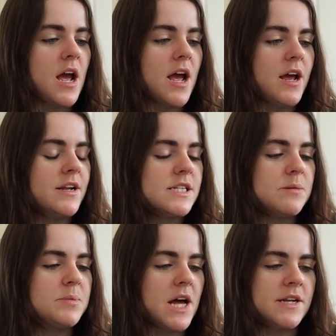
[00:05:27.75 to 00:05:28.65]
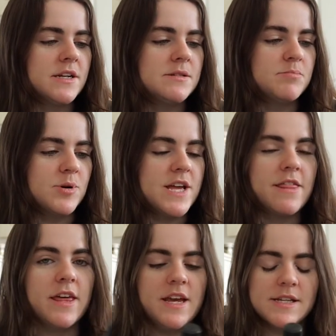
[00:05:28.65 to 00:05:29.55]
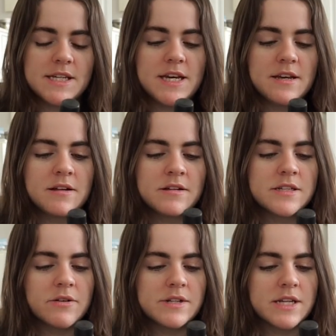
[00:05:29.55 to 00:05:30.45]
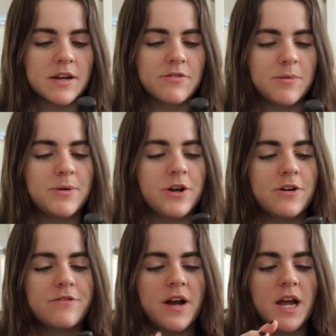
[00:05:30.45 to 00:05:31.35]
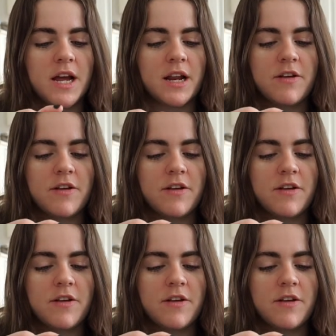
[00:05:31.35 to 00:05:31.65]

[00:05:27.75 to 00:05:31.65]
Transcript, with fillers: and the blend is Breathe Easy, so it's like for purifying and